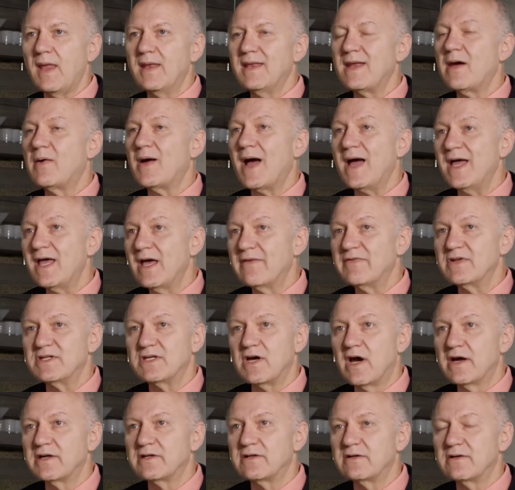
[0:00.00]
Now, I have a
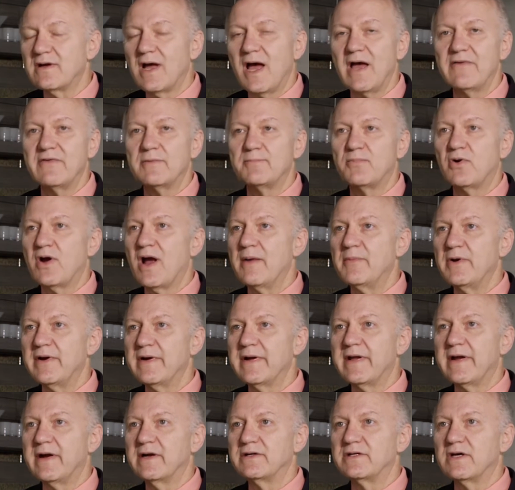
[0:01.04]
doctor, I have a
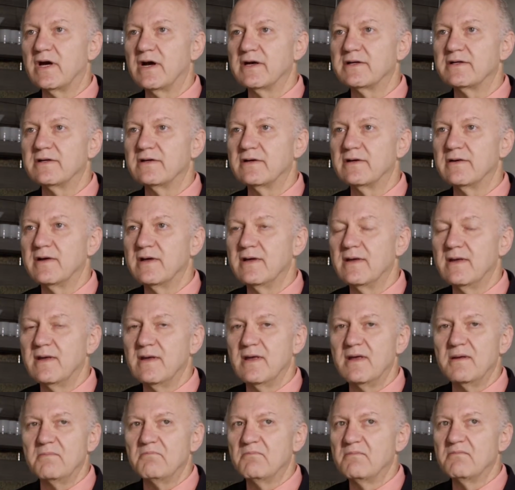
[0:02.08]
primary care doctor.
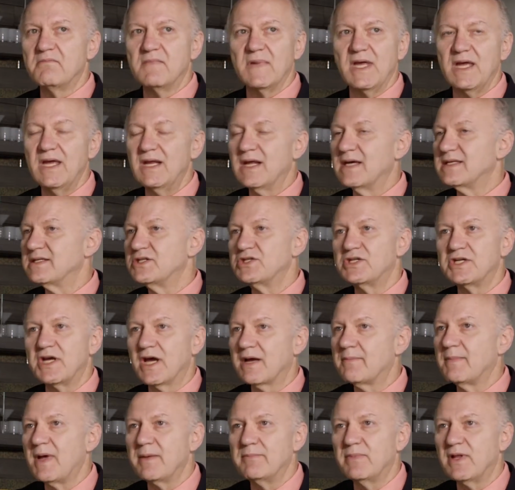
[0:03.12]
He doesn't
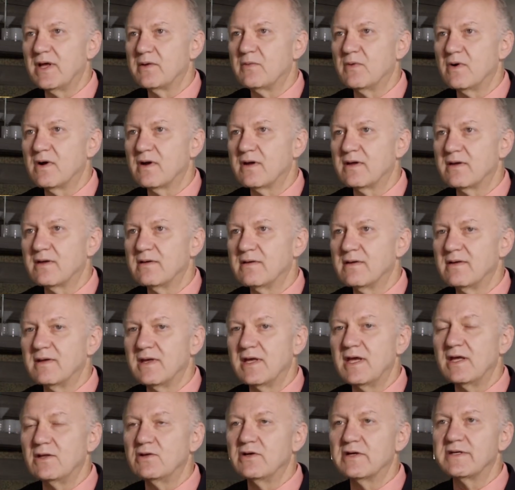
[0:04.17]
check my blood work.
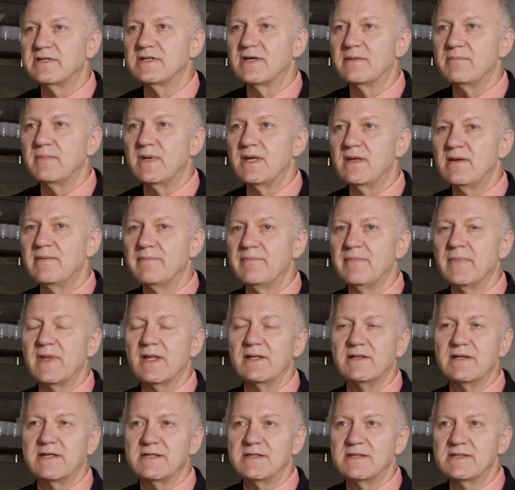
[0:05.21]
He looks at me,
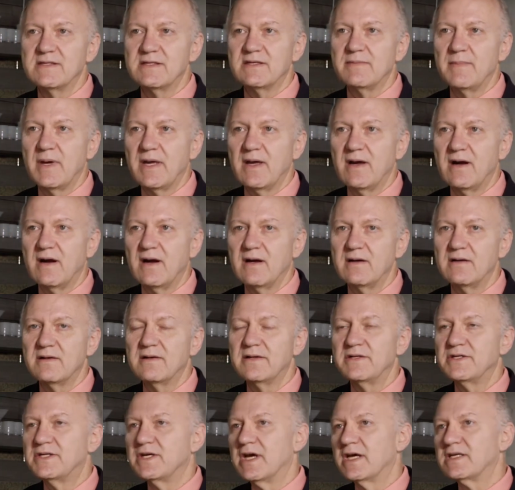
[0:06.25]
listens to my heart,
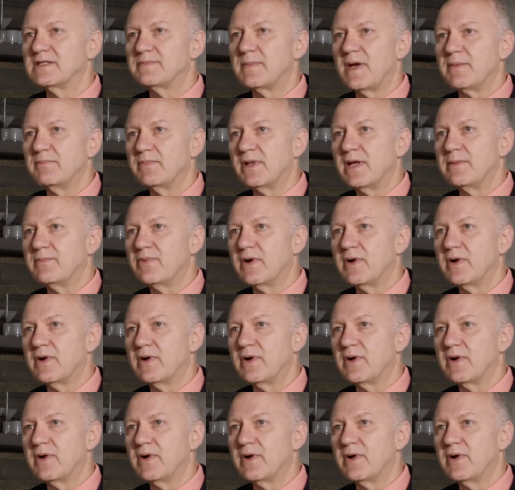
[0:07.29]
checks my blood